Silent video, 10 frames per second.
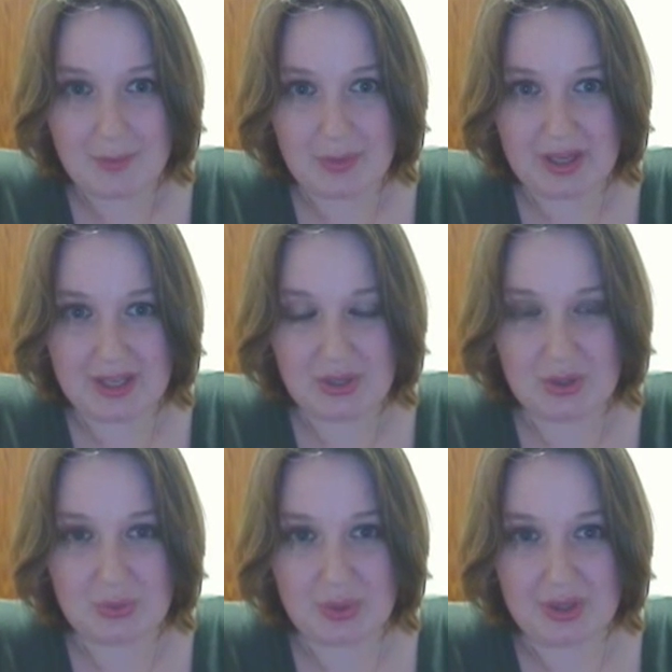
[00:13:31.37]
But you
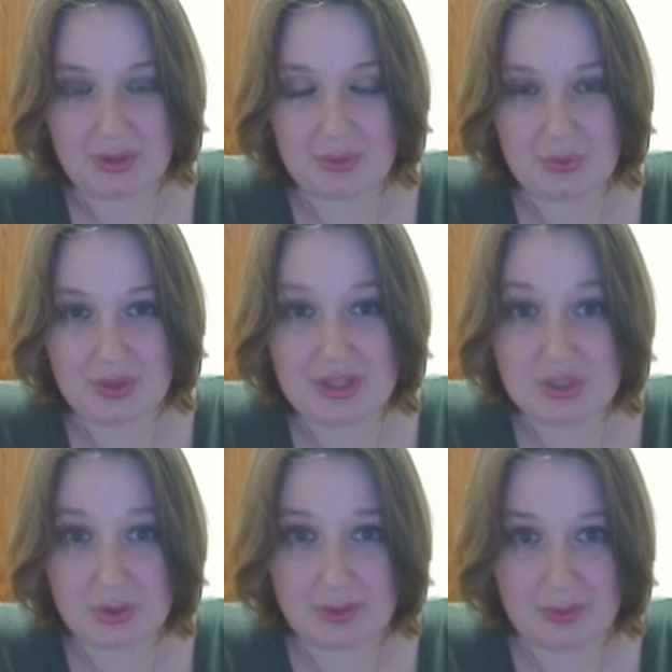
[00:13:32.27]
can really
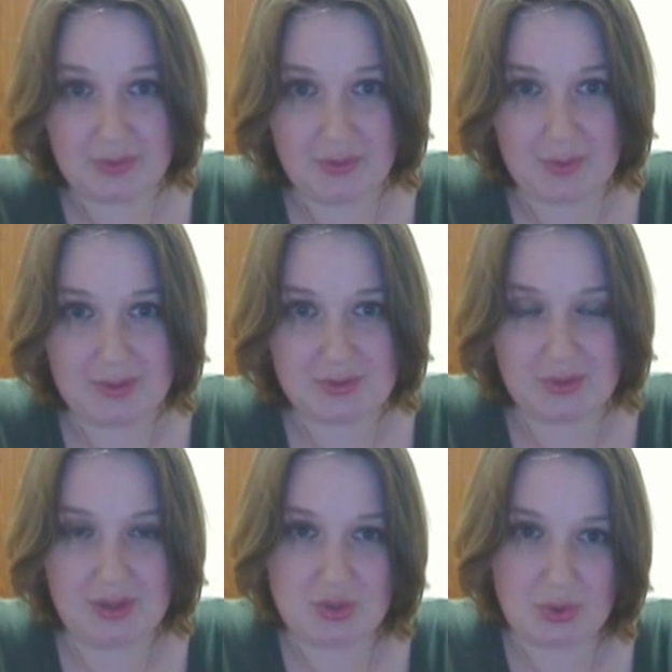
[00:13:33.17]
enjoy the performance,
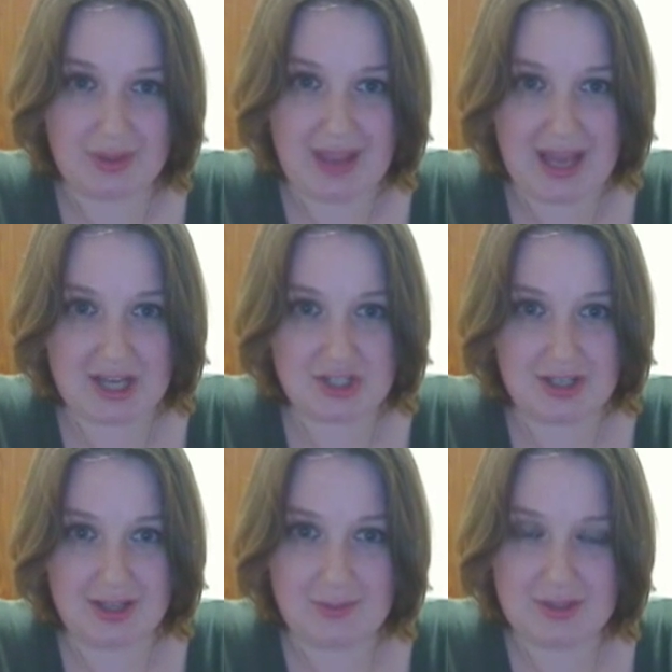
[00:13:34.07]
really enjoy the action
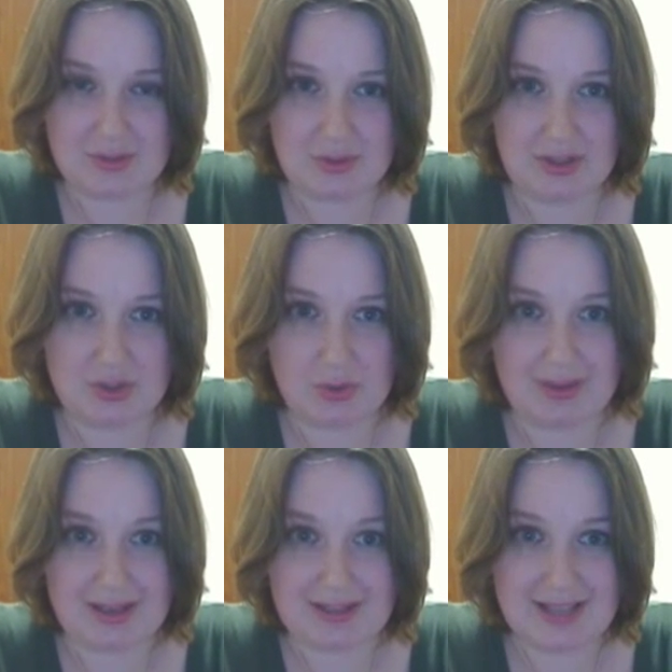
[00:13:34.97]
elements, really enjoy
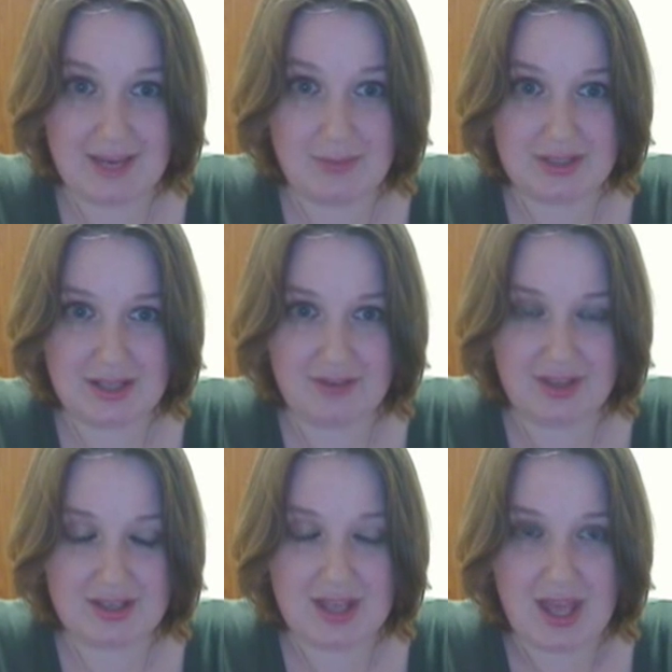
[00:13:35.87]
the excitement of
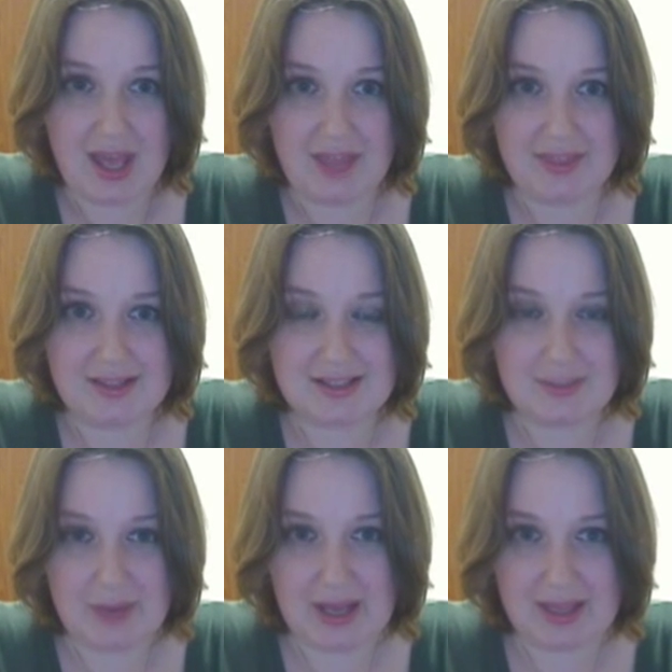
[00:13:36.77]
it, and then
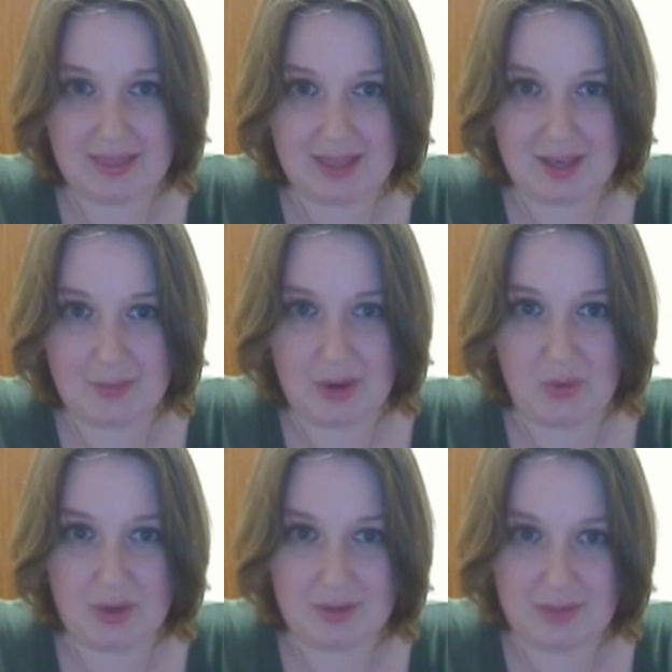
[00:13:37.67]
sit back and think
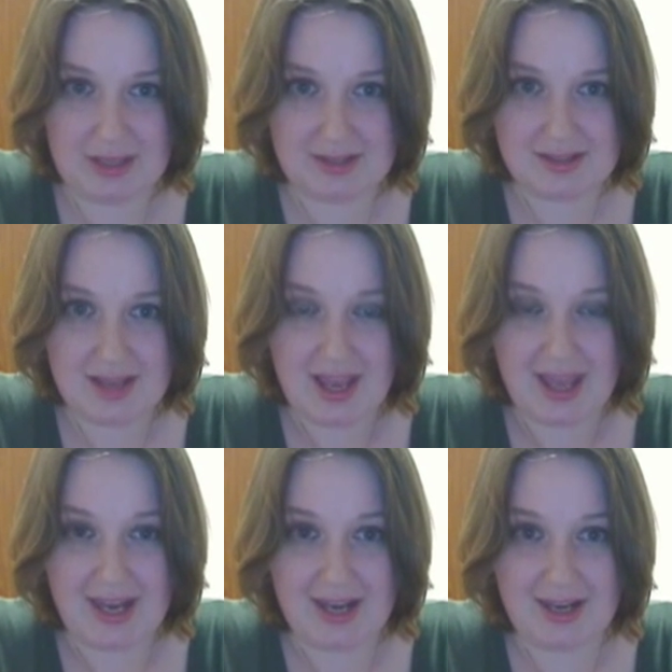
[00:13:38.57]
about what it means.
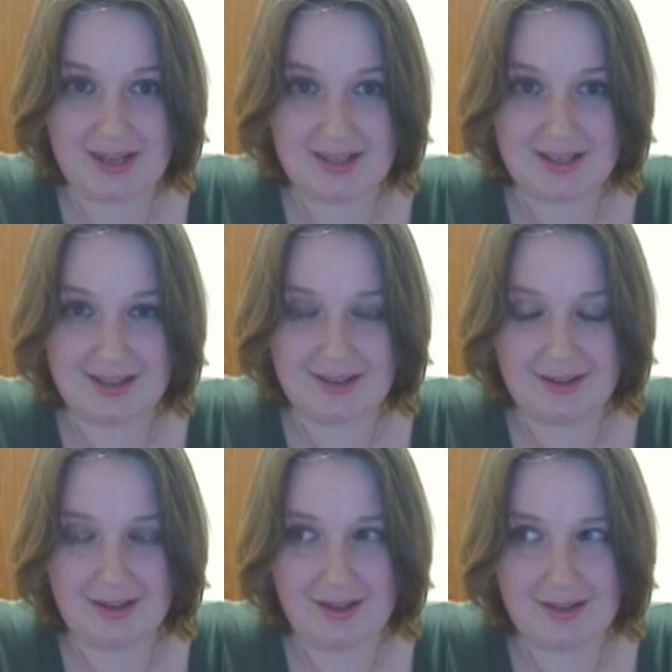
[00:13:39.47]
And
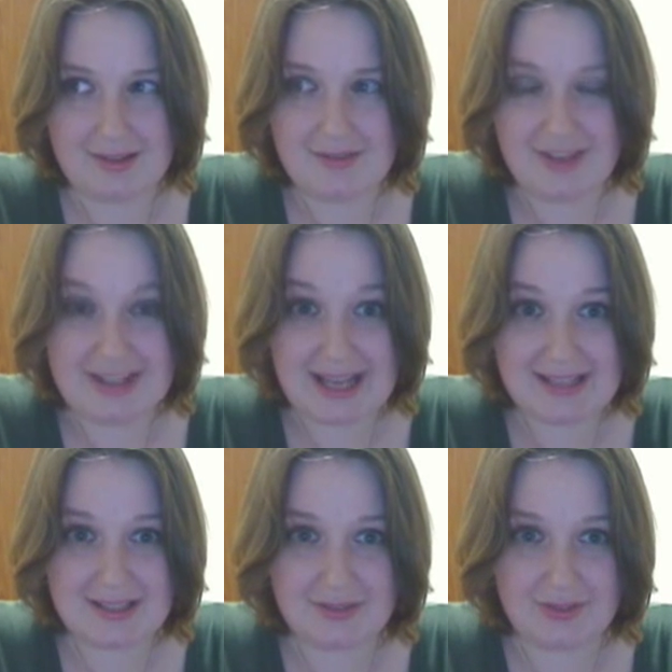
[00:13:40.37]
it's
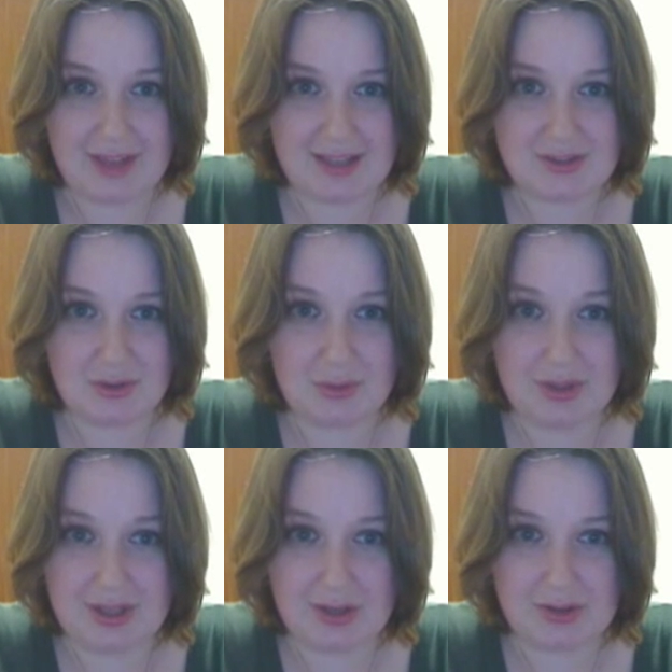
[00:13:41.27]
fantastic for that. So I
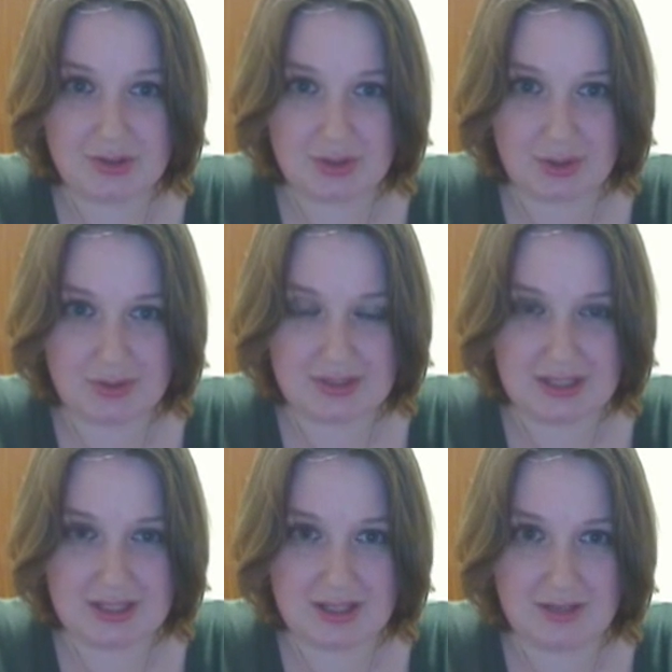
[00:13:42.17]
really encourage you to go
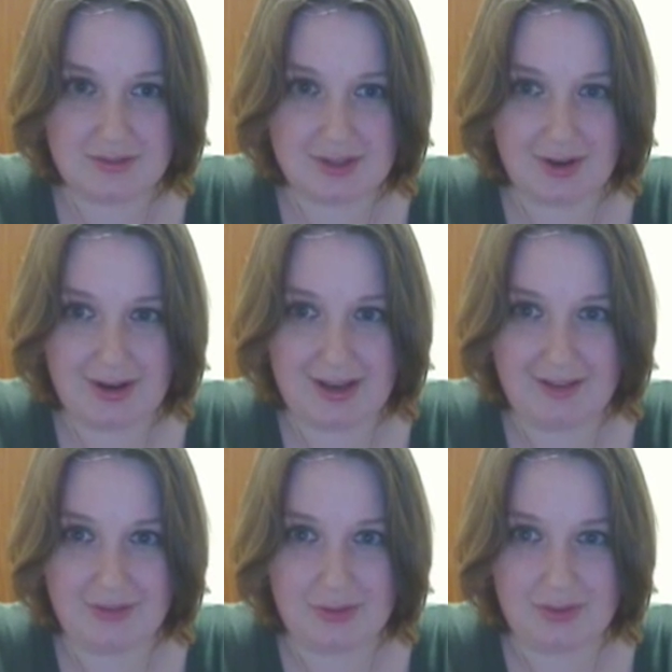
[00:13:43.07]
see it. I'm sorry
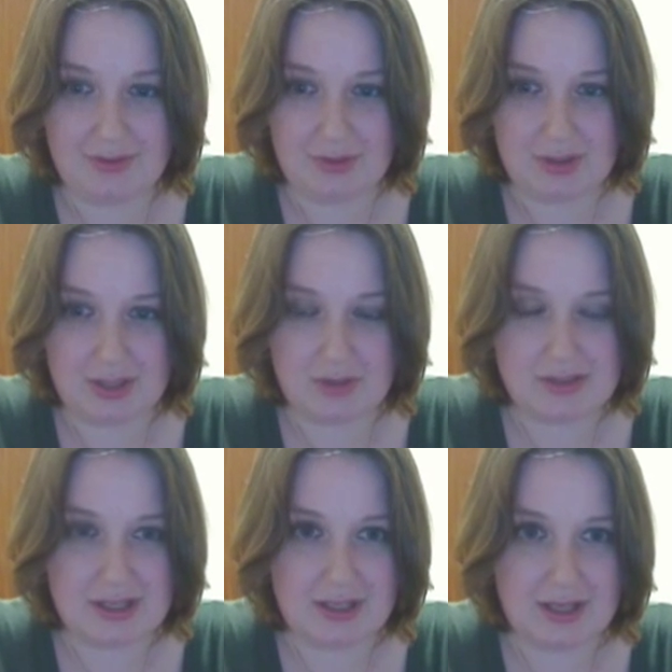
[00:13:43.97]
if you didn't go
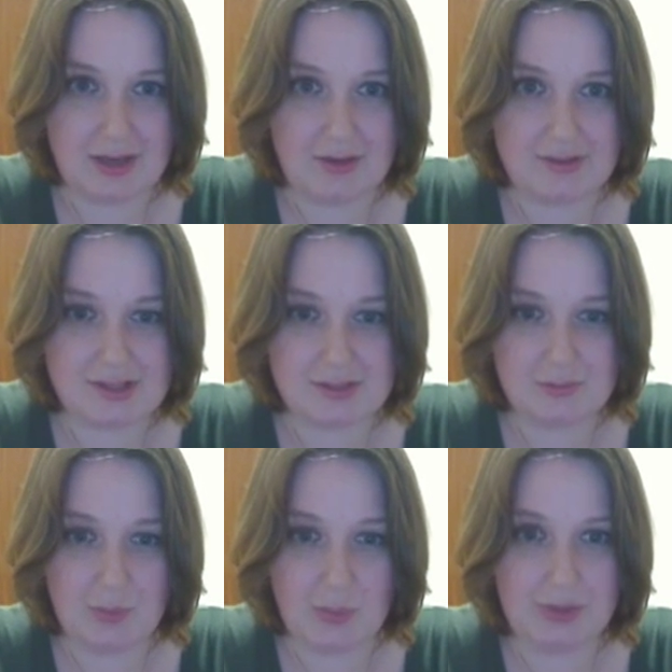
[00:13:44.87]
see it, and now I just
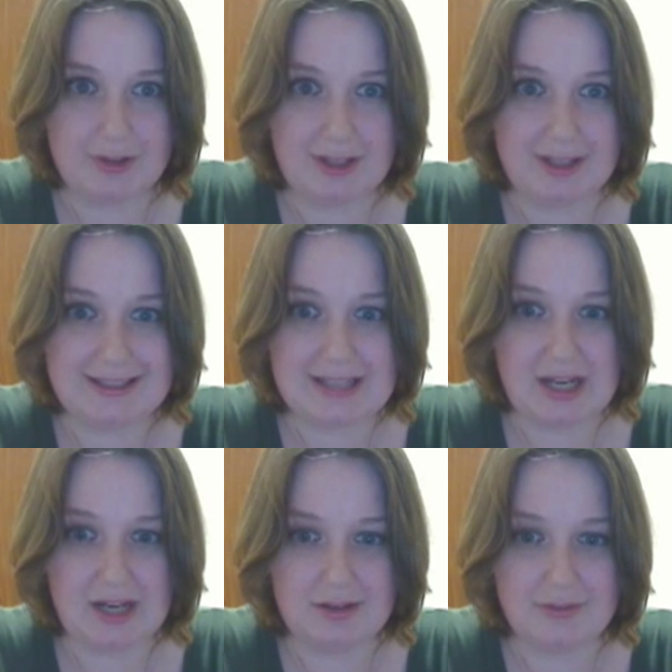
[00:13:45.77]
spoiled it
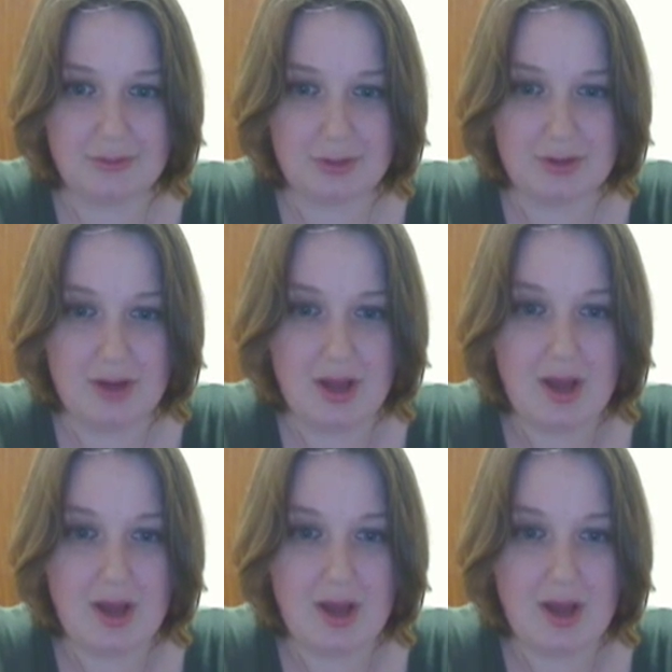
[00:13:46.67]
entirely for you.